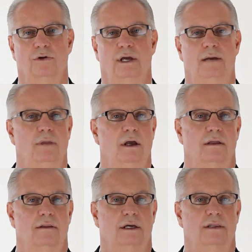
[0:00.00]

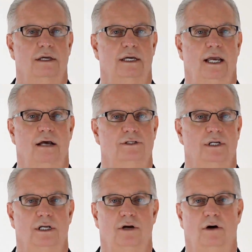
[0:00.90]
the accounts
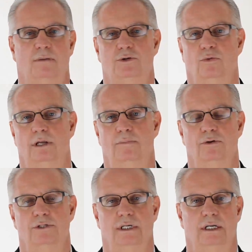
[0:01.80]
can go up
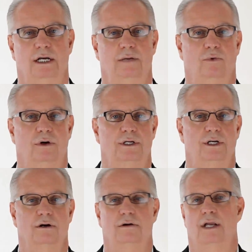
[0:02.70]
20% any one
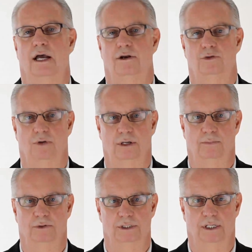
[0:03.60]
year or down
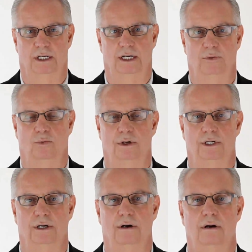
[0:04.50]
20% in any one
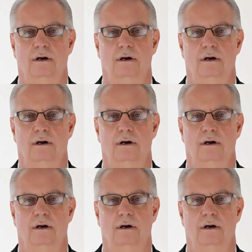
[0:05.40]
year.